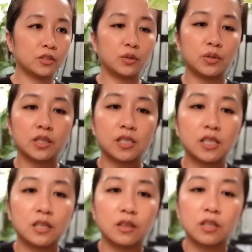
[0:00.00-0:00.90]
you can
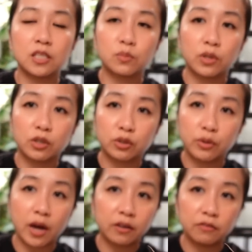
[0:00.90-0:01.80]
see this one grew
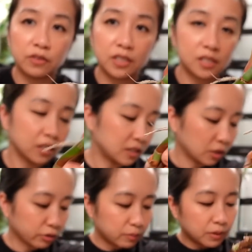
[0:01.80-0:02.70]
out of this
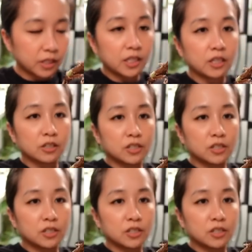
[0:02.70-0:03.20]
axillary bud here.